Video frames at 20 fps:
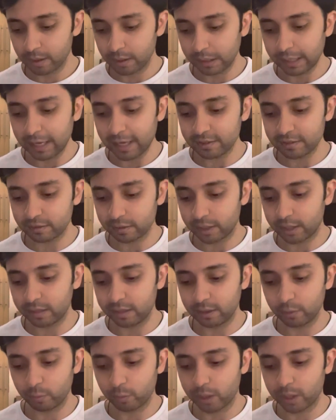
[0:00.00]
That's, I
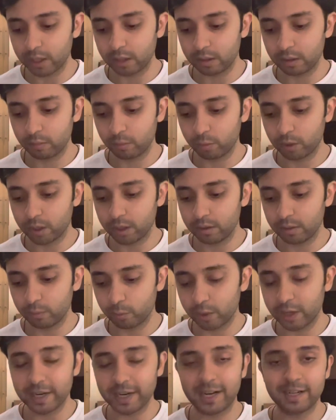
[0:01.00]
think,
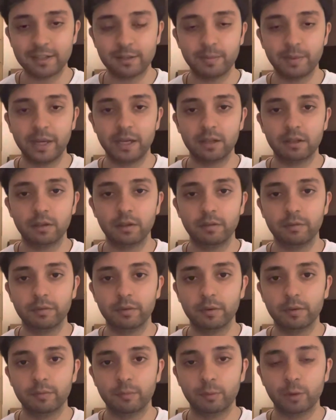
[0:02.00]
one aspect
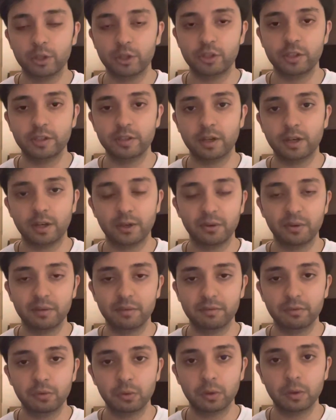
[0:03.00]
of what she's
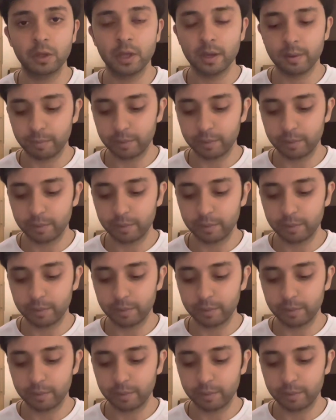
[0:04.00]
arguing for.